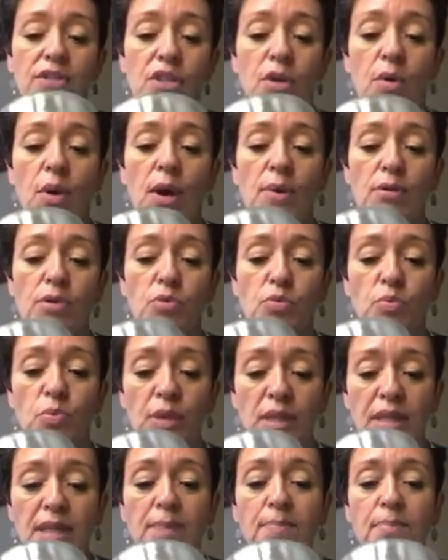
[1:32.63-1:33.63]
So I was
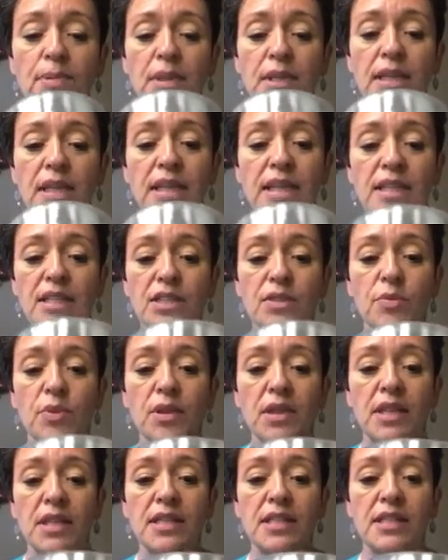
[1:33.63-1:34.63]
really pleased
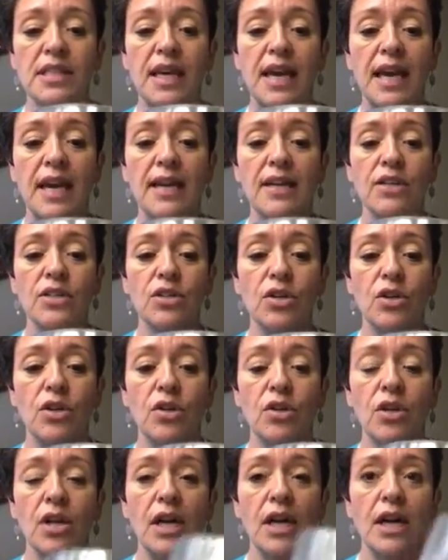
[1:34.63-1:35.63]
with this
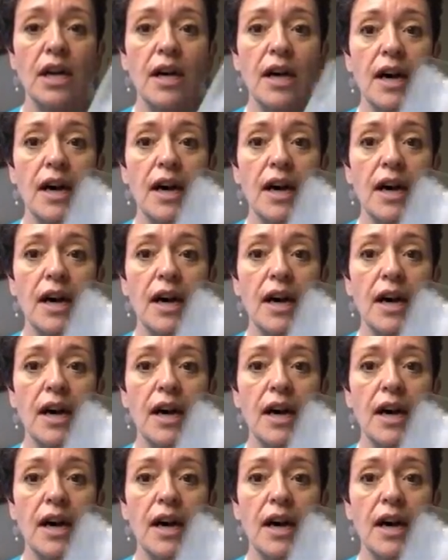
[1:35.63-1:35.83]
candle.